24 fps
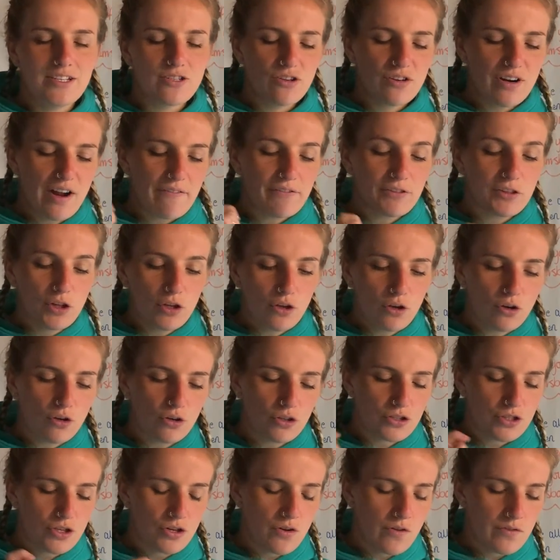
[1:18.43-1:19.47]
or I've
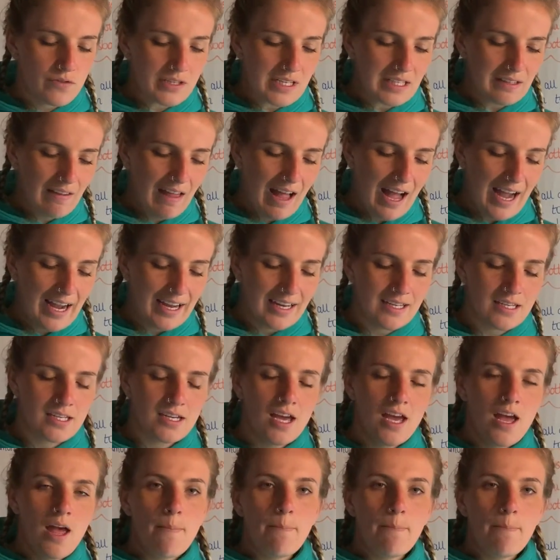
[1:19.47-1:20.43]
looked and underlined